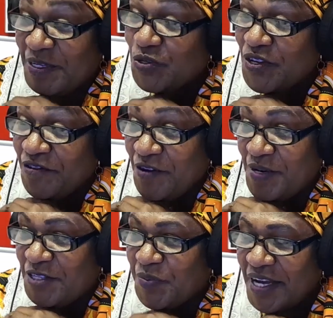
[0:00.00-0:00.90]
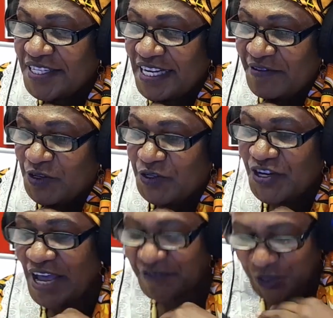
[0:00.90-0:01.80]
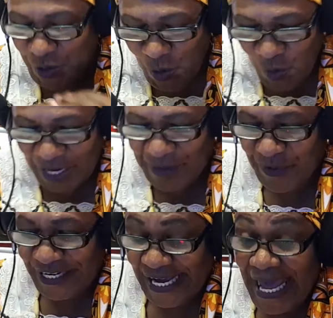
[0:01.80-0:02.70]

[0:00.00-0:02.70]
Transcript: It's 23 minutes past 11. Good to have your company.